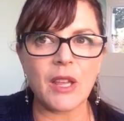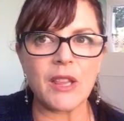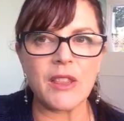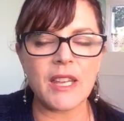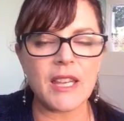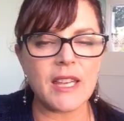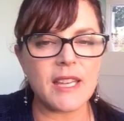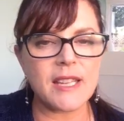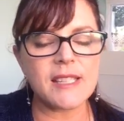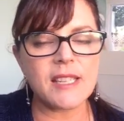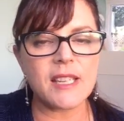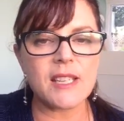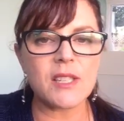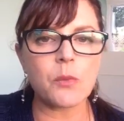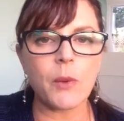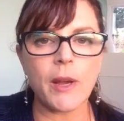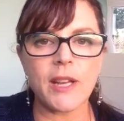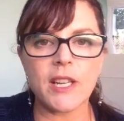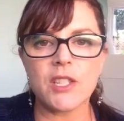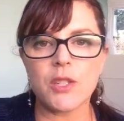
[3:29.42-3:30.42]
the
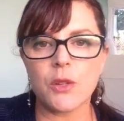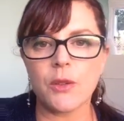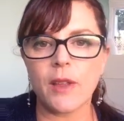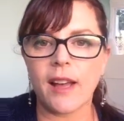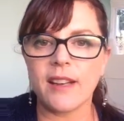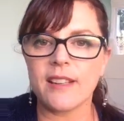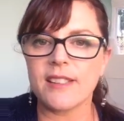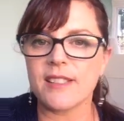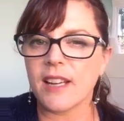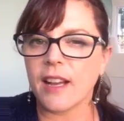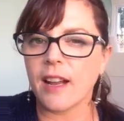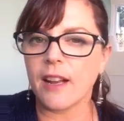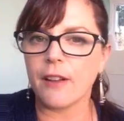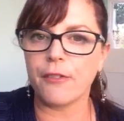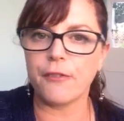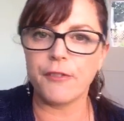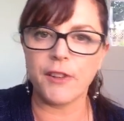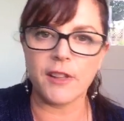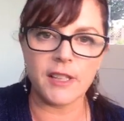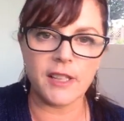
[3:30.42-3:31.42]
easiest way to do that is to kind of
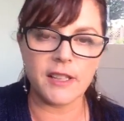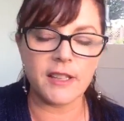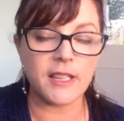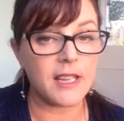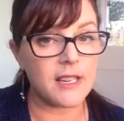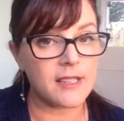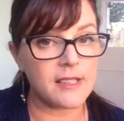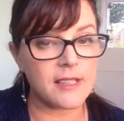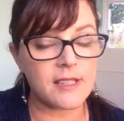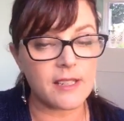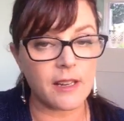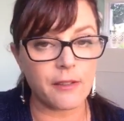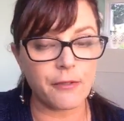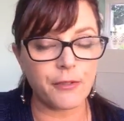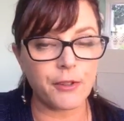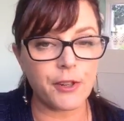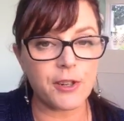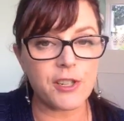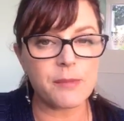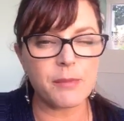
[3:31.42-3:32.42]
fill in the easy stuff
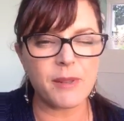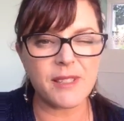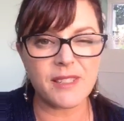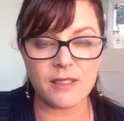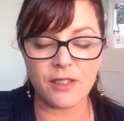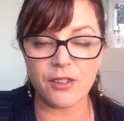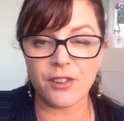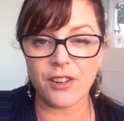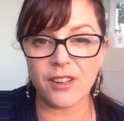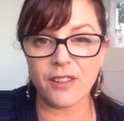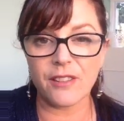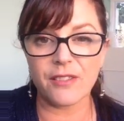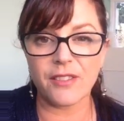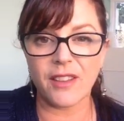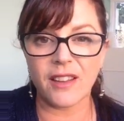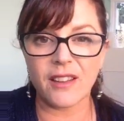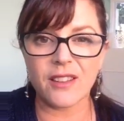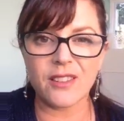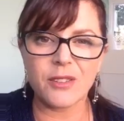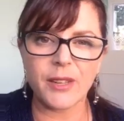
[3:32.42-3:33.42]
first, but you're going to
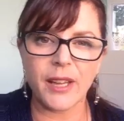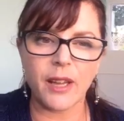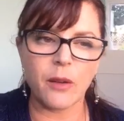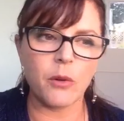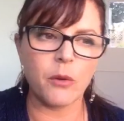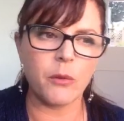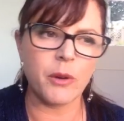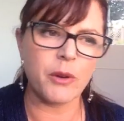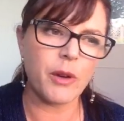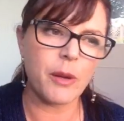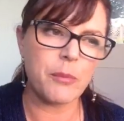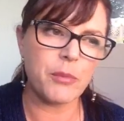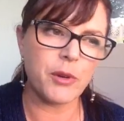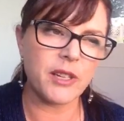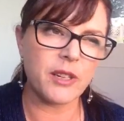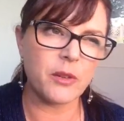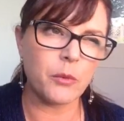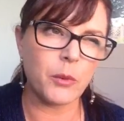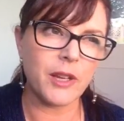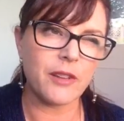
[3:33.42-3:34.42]
think, okay, well, what do I put
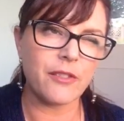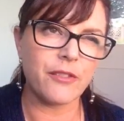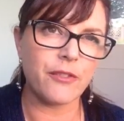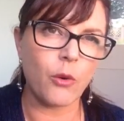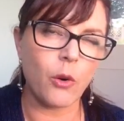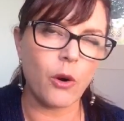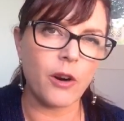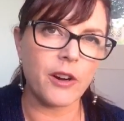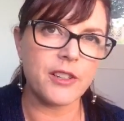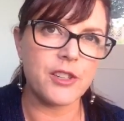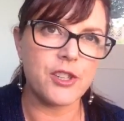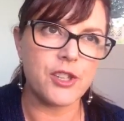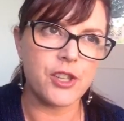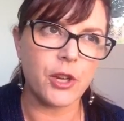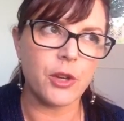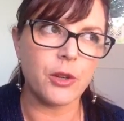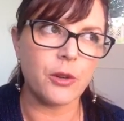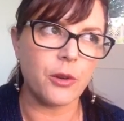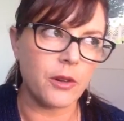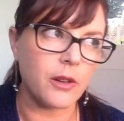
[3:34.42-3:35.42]
in week 4 in
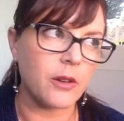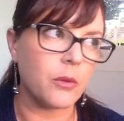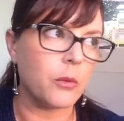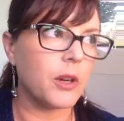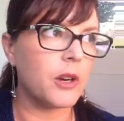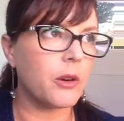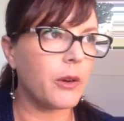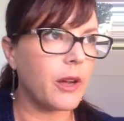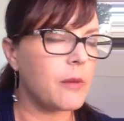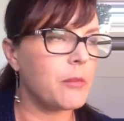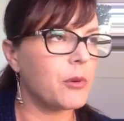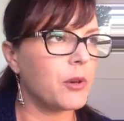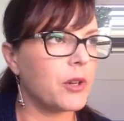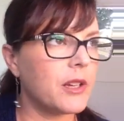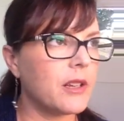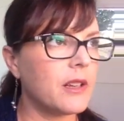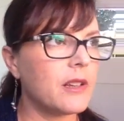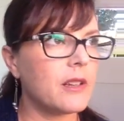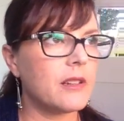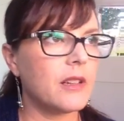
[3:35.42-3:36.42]
June? And what do I put
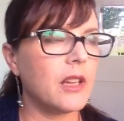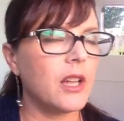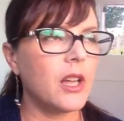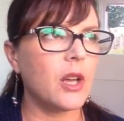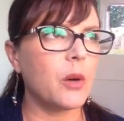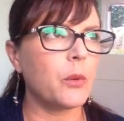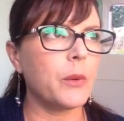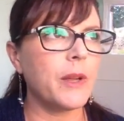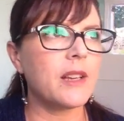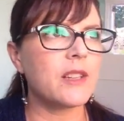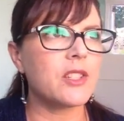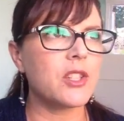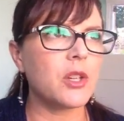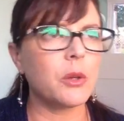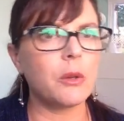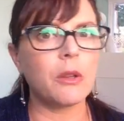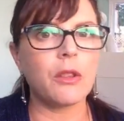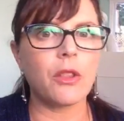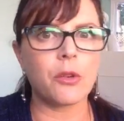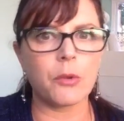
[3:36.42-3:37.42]
in week
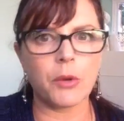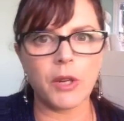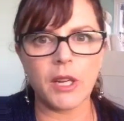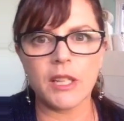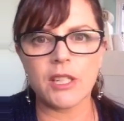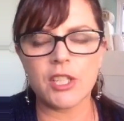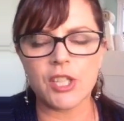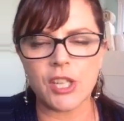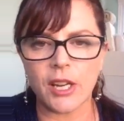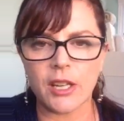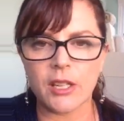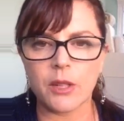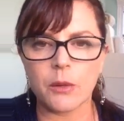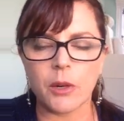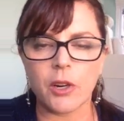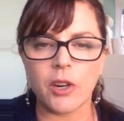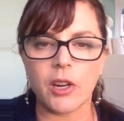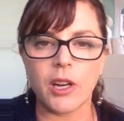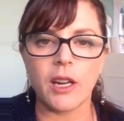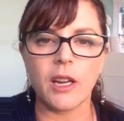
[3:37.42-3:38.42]
2 and 3 in
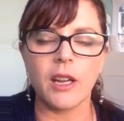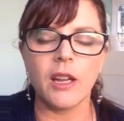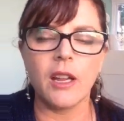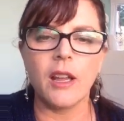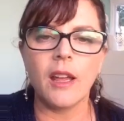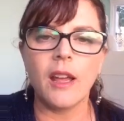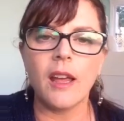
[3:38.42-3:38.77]
January?